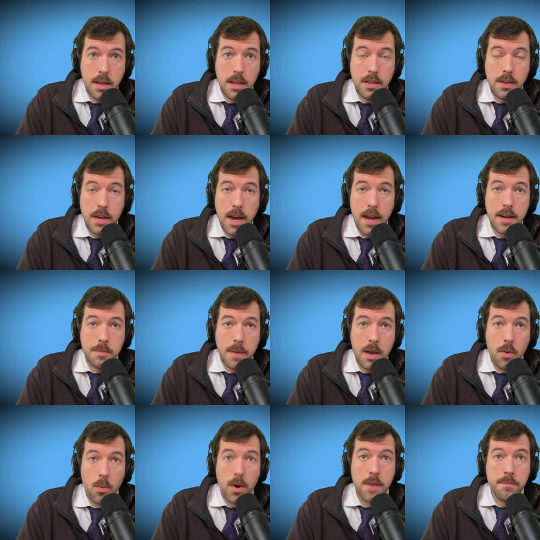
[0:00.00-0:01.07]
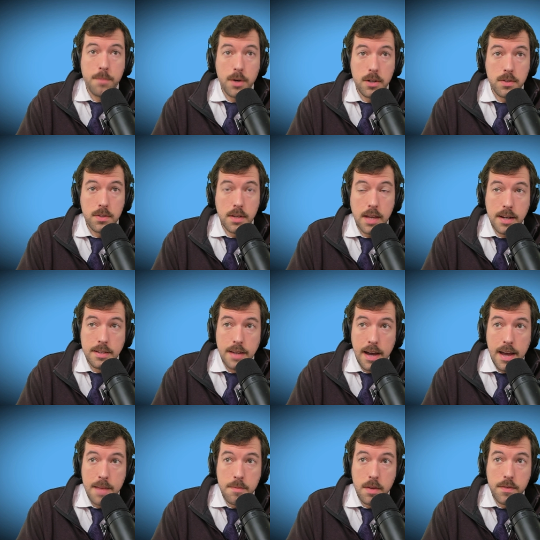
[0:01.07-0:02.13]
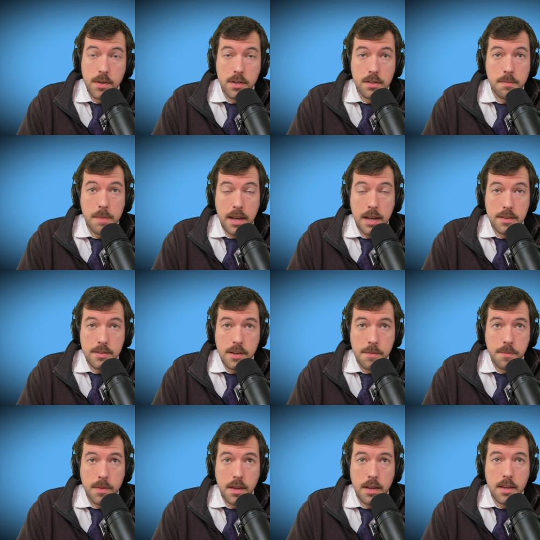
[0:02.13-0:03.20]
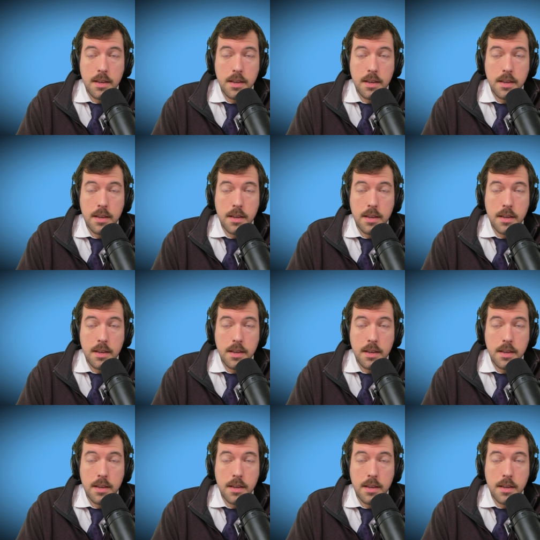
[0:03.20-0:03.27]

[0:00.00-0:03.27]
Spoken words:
and you got to debate one person at a time if you're debating something.